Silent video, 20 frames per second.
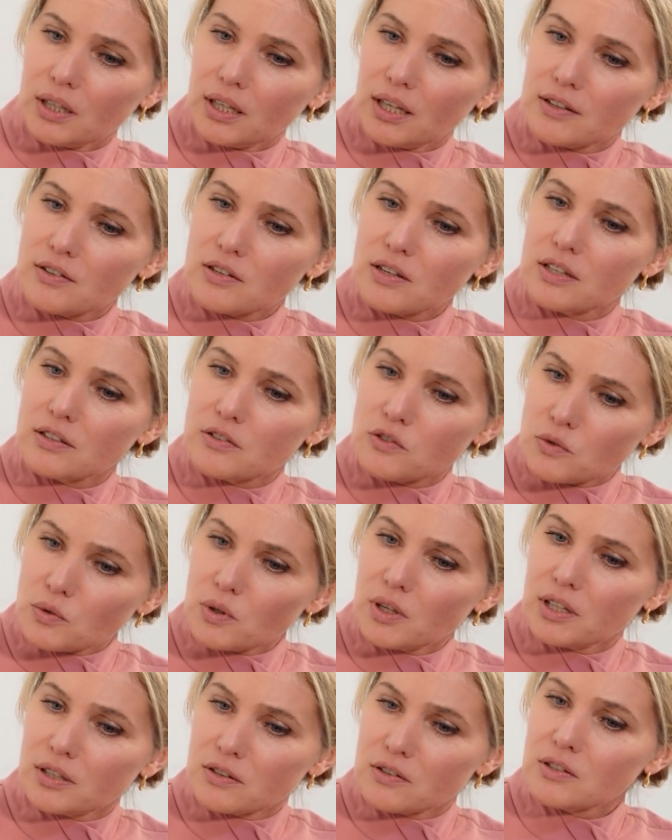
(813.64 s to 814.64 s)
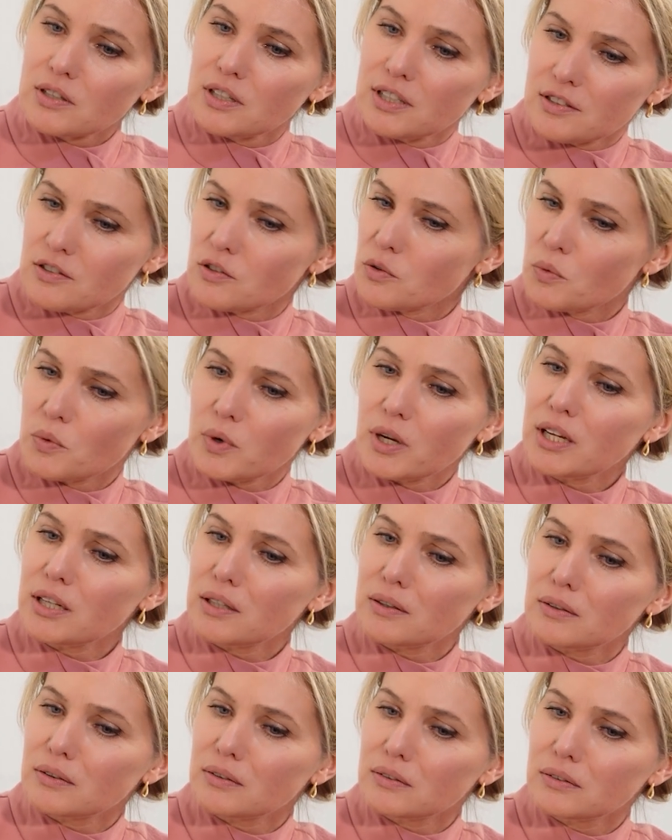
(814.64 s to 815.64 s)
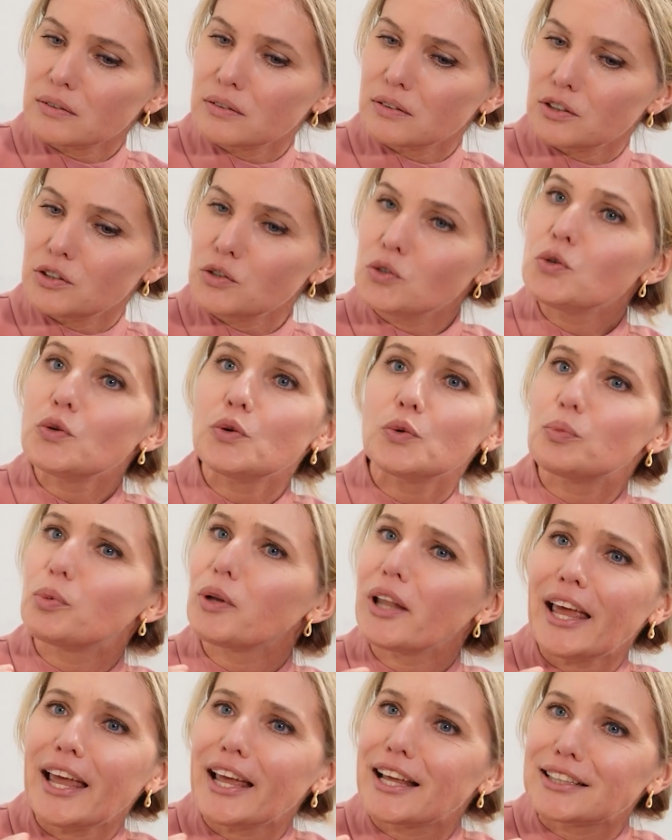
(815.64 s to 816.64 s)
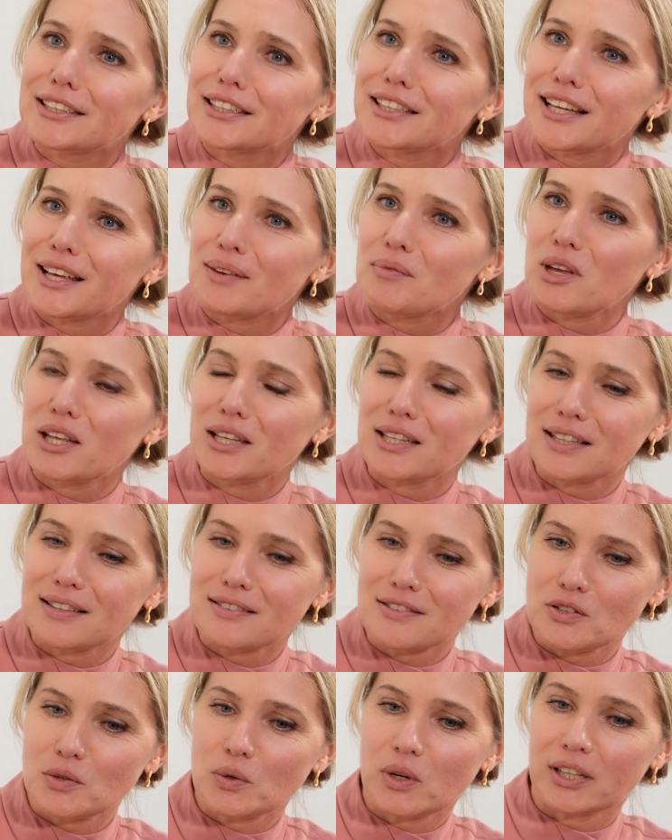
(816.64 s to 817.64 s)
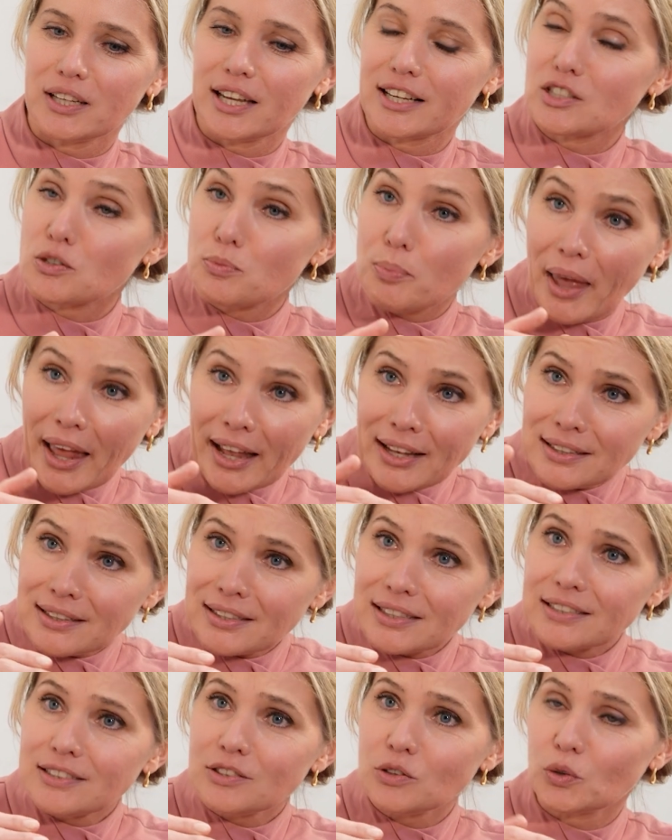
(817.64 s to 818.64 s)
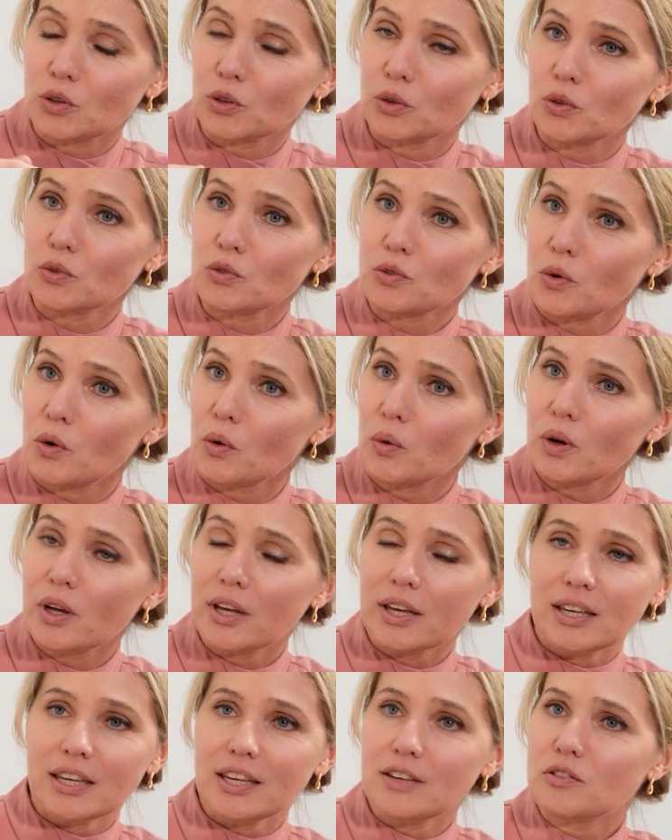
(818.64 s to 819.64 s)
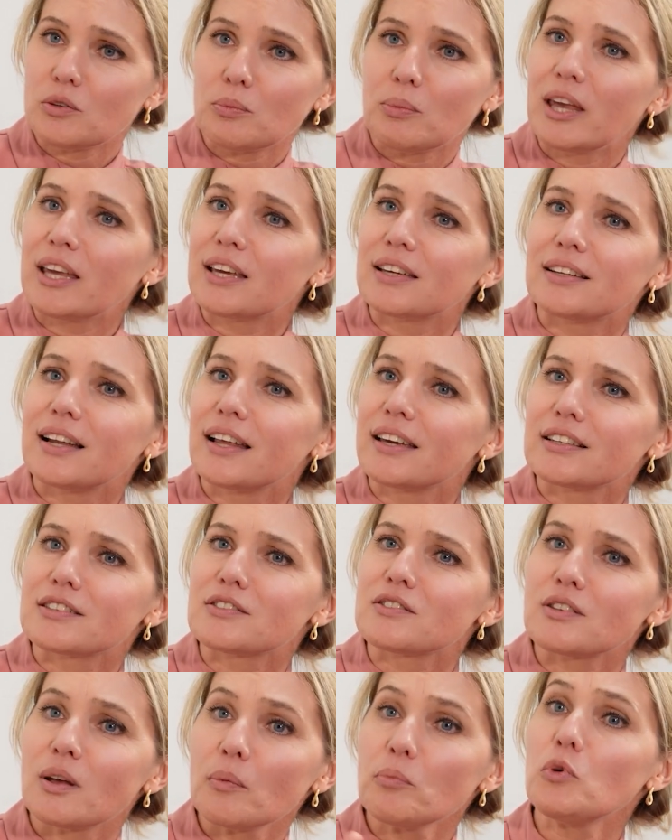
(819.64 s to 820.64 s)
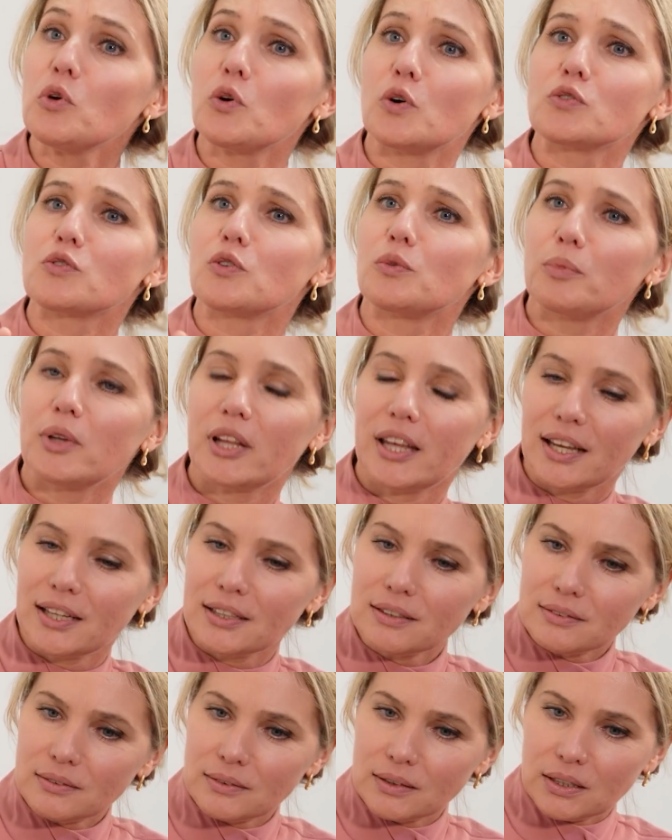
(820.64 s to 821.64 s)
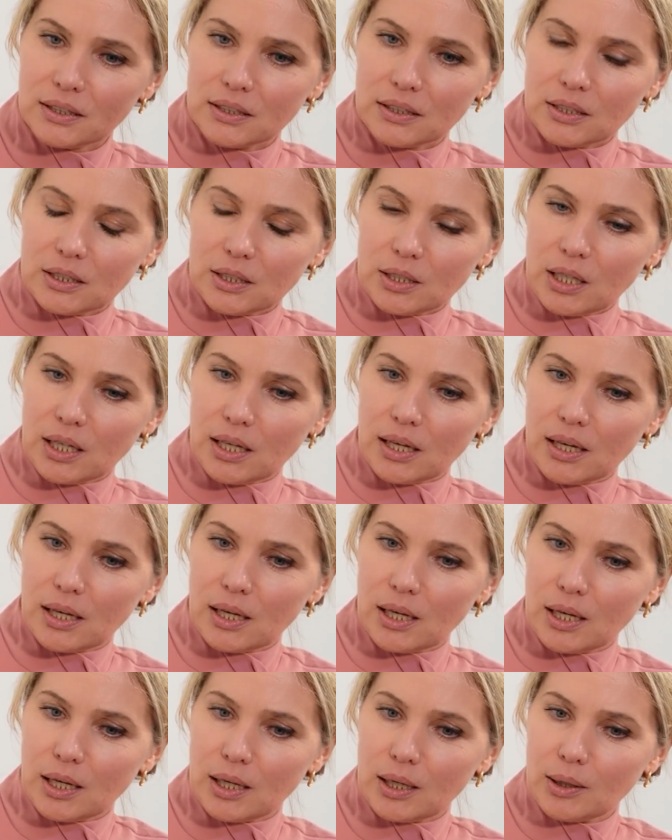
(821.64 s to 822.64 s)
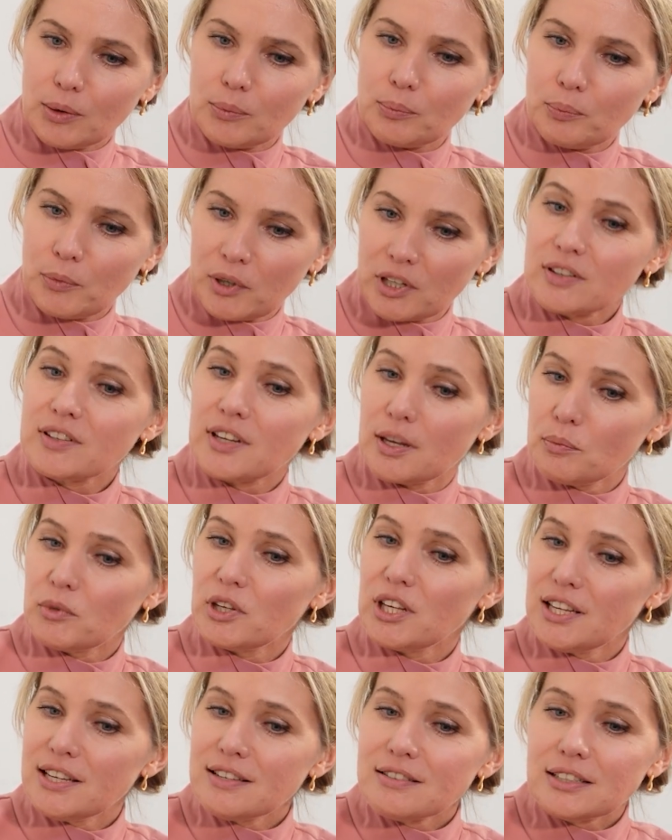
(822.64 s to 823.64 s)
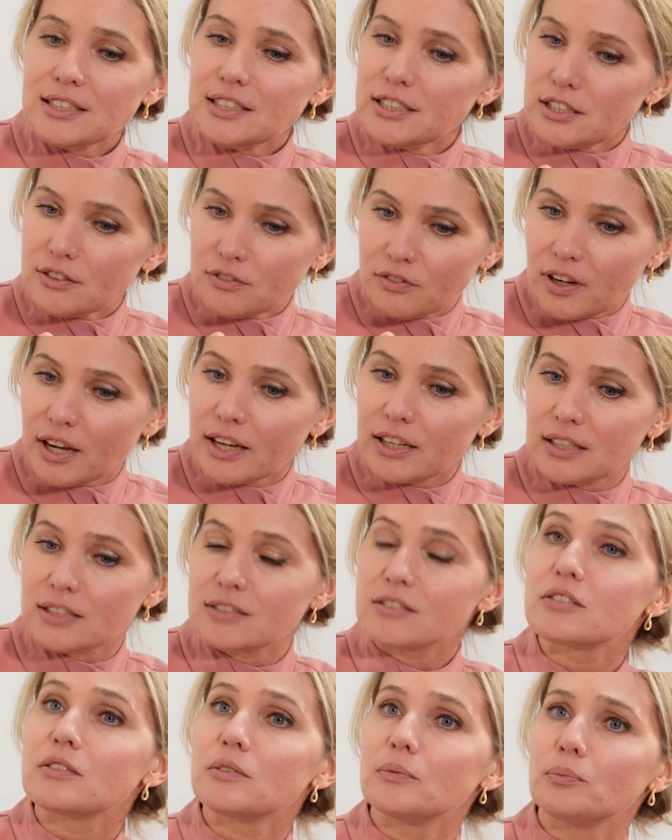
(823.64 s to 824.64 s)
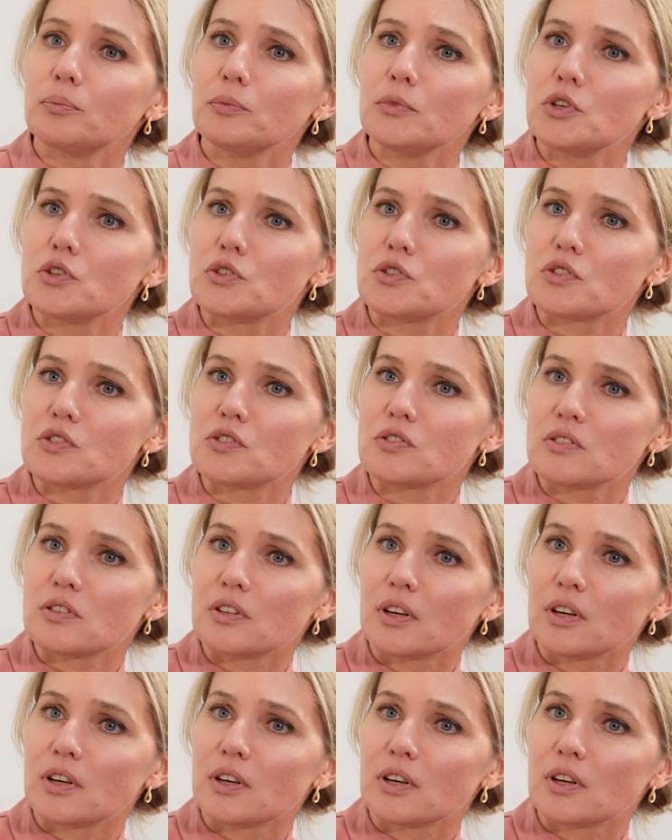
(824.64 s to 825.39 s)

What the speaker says: it's a real new plane. I mean, you can expand it. You can also even make it like a submucosal plane, but it can be easily divided. You just.